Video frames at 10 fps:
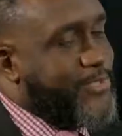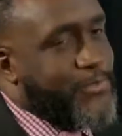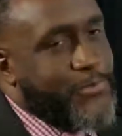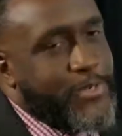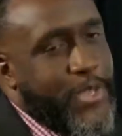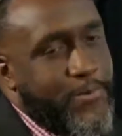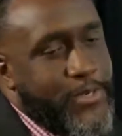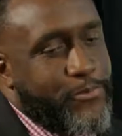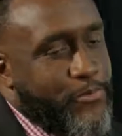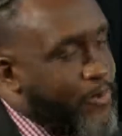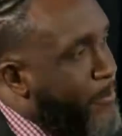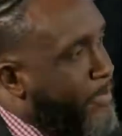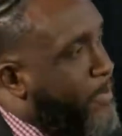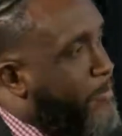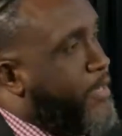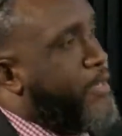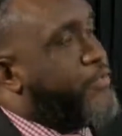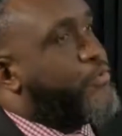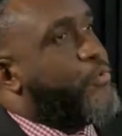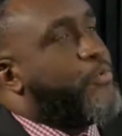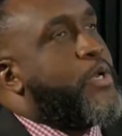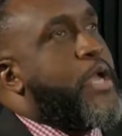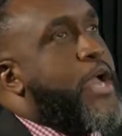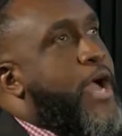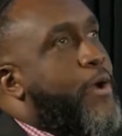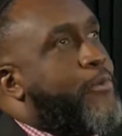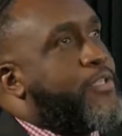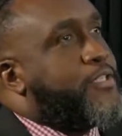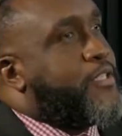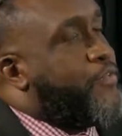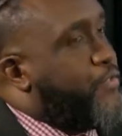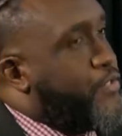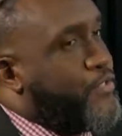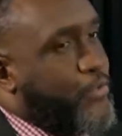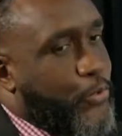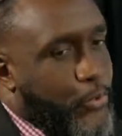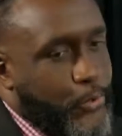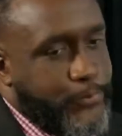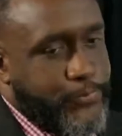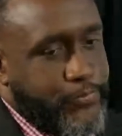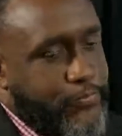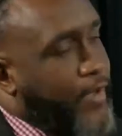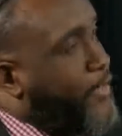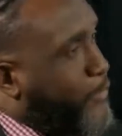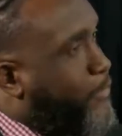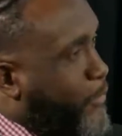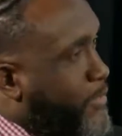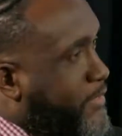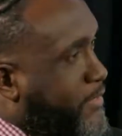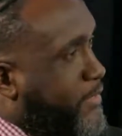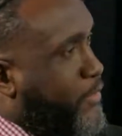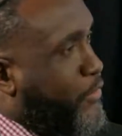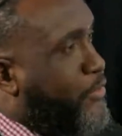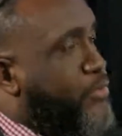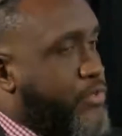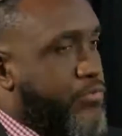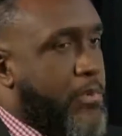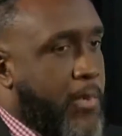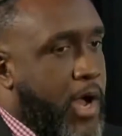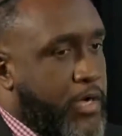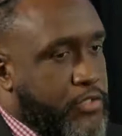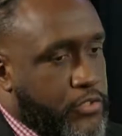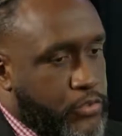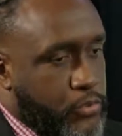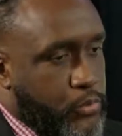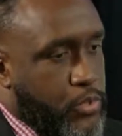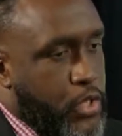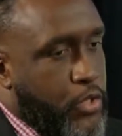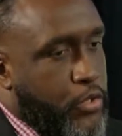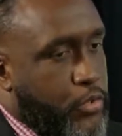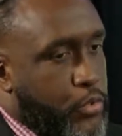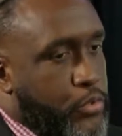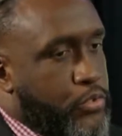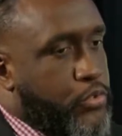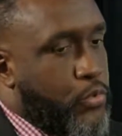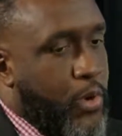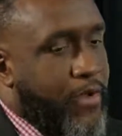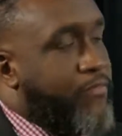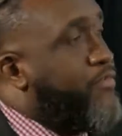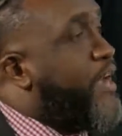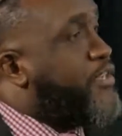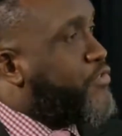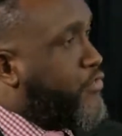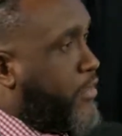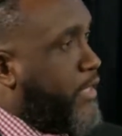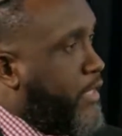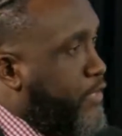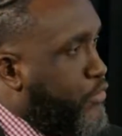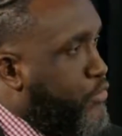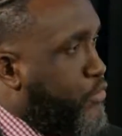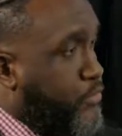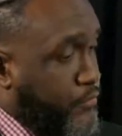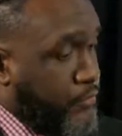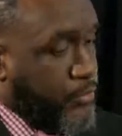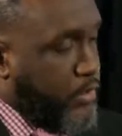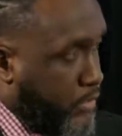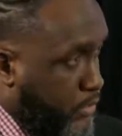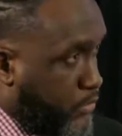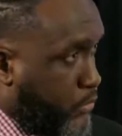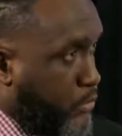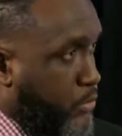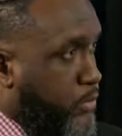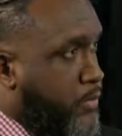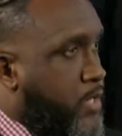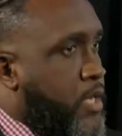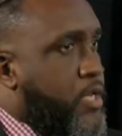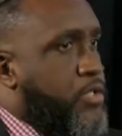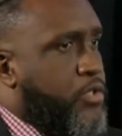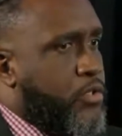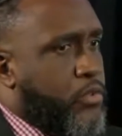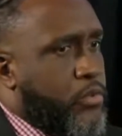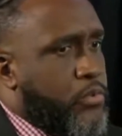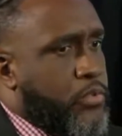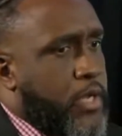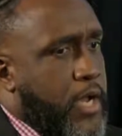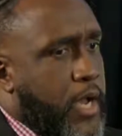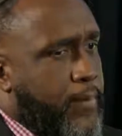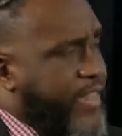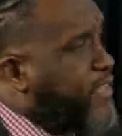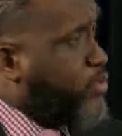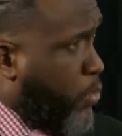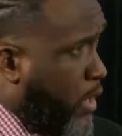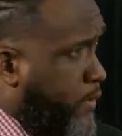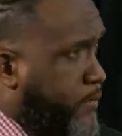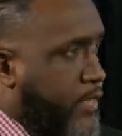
Shereese, we're wrapping up here. So I want you to give us your final thoughts, your closing remarks to those who are venturing into the vocal school. You know, that's one.